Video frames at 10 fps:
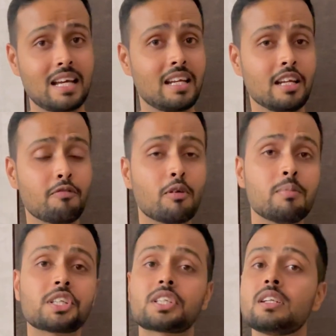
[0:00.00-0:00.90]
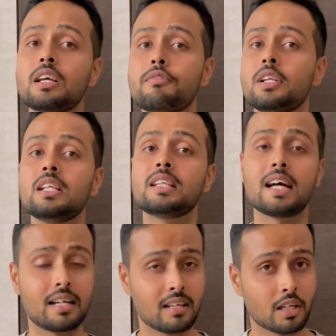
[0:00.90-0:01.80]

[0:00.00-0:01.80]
and information given in that.